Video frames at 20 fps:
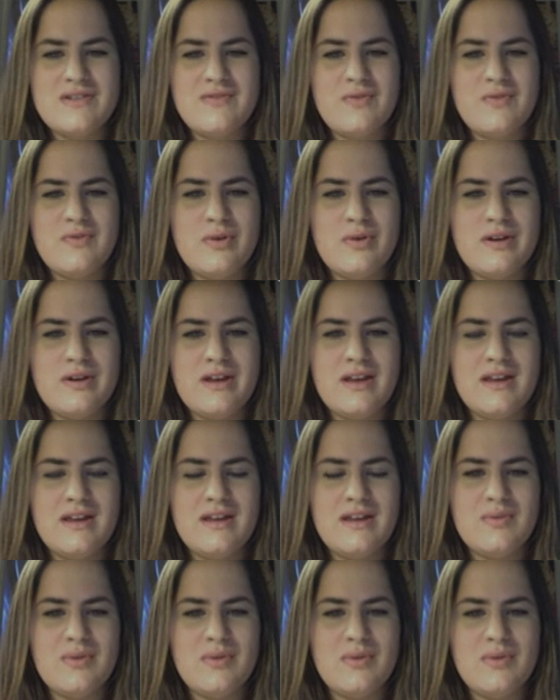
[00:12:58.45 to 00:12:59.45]
480
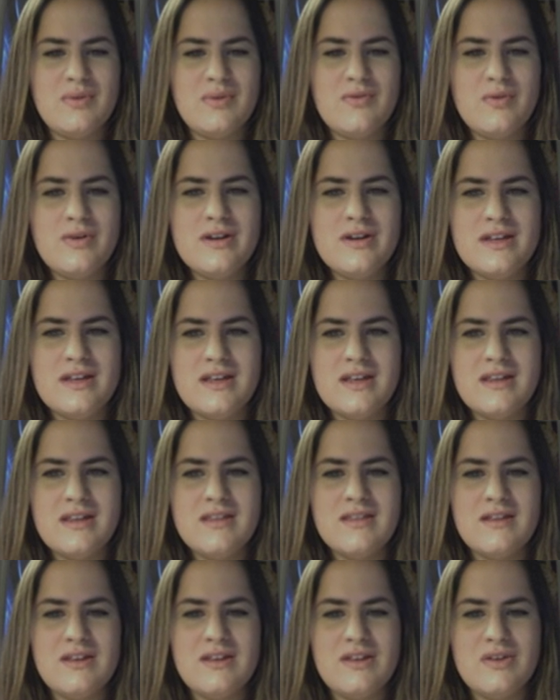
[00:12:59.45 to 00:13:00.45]
and 140, the
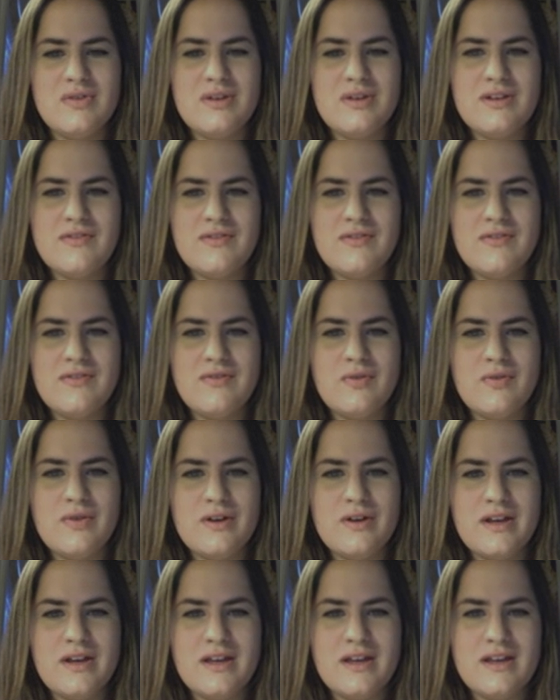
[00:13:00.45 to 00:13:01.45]
unit for
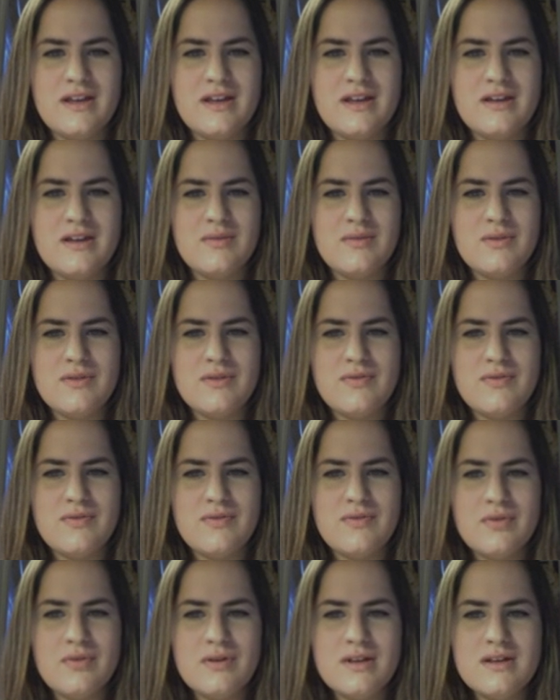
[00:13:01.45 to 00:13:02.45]
480 and 140
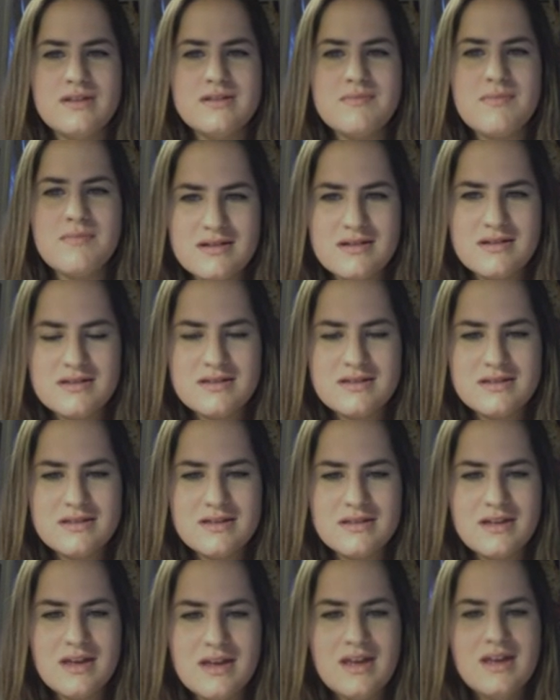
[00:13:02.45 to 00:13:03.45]
is miles.
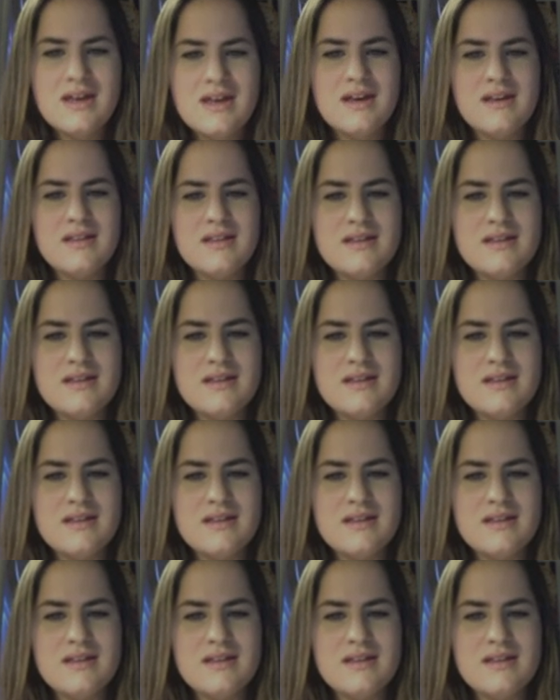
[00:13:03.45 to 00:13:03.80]
And then